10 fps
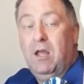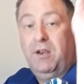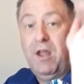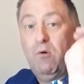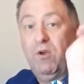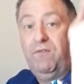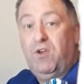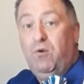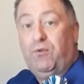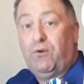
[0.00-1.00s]
Now, if
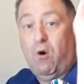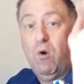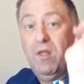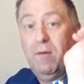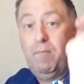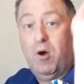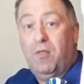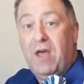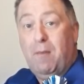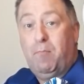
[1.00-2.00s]
you throw
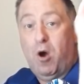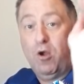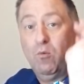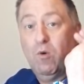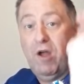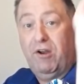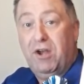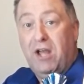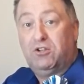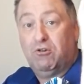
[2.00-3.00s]
at that point where it
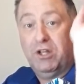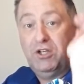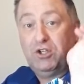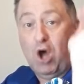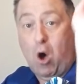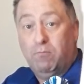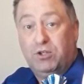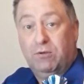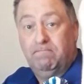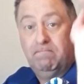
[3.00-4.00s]
naturally
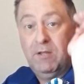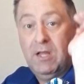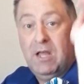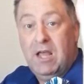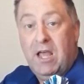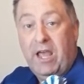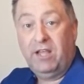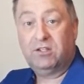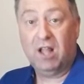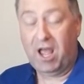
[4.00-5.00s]
stops,
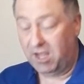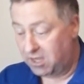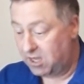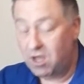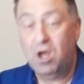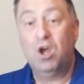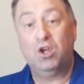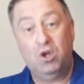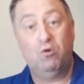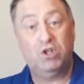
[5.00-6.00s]
it's like
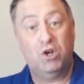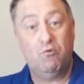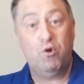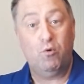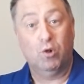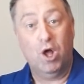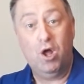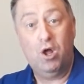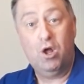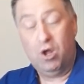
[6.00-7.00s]
using a ruler
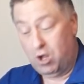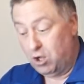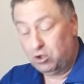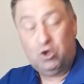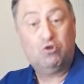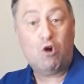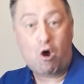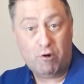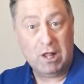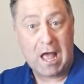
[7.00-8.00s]
to
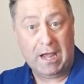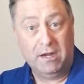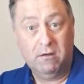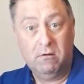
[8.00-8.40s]
draw a line.